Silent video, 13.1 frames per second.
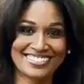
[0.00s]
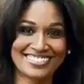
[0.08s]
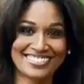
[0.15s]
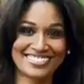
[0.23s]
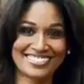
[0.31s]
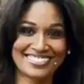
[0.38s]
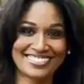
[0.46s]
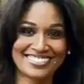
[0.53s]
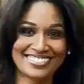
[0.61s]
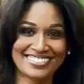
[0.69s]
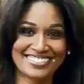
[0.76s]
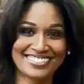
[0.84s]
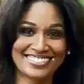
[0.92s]
to begin
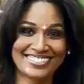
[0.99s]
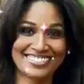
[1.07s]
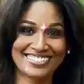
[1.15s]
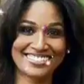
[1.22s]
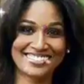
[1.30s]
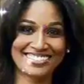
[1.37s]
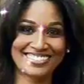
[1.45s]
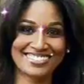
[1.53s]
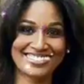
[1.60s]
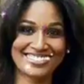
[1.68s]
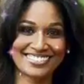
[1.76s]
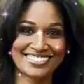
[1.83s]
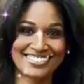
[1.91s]
shoring up
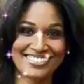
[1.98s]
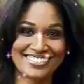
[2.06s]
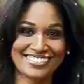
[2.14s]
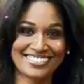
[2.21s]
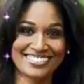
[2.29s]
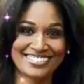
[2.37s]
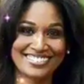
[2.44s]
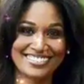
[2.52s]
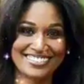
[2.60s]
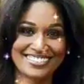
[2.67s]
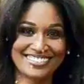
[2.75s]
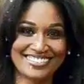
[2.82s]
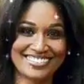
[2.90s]
support for Miss
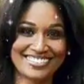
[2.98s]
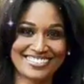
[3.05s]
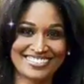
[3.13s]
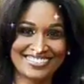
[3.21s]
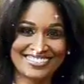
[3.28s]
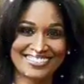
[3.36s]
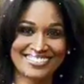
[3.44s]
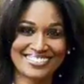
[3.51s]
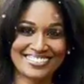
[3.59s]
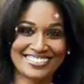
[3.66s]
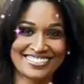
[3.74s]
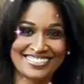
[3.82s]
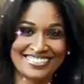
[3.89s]
Hanna, who
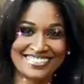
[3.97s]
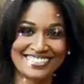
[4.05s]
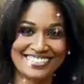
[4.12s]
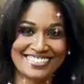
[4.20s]
is